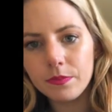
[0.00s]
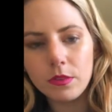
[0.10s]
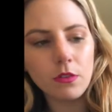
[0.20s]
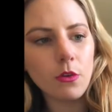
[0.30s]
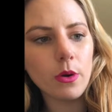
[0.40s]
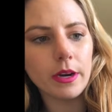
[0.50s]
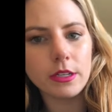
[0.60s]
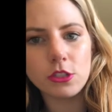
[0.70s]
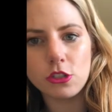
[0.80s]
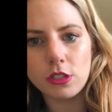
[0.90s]
of
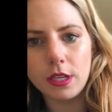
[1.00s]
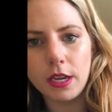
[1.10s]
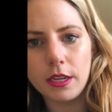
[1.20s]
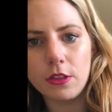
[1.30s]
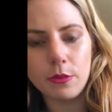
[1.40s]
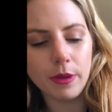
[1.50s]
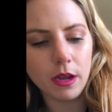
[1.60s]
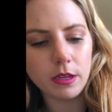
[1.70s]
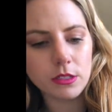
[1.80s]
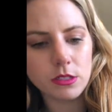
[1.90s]
course, just like any other
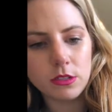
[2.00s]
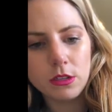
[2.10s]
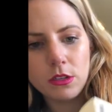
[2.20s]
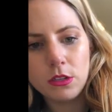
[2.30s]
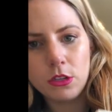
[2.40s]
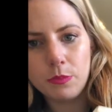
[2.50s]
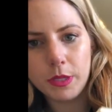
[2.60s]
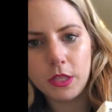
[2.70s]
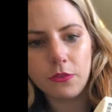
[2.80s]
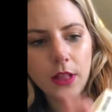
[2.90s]
box, you
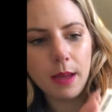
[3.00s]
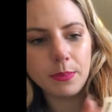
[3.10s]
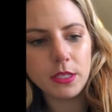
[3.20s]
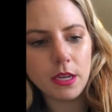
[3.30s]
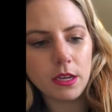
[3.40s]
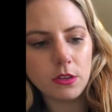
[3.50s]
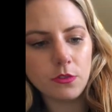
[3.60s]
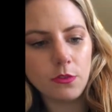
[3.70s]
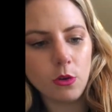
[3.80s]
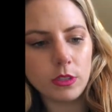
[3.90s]
put the flaps in, you
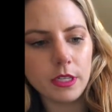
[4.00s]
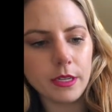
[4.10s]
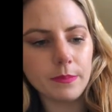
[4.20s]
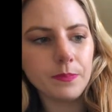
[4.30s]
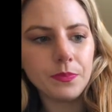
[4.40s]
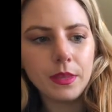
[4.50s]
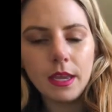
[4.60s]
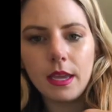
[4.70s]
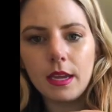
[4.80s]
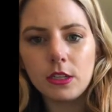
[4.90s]
fold it,
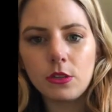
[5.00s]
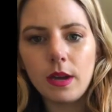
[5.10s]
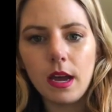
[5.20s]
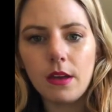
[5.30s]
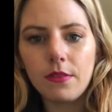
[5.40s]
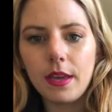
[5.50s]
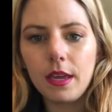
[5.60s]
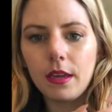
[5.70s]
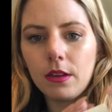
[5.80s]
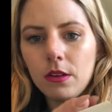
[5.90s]
and you have
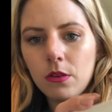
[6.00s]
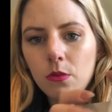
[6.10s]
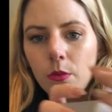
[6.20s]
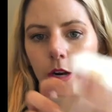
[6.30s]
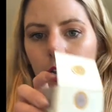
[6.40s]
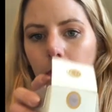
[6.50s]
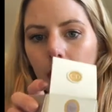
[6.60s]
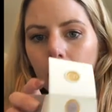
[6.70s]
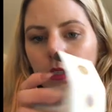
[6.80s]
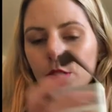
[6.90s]
a working
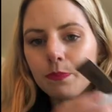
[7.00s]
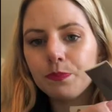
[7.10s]
box.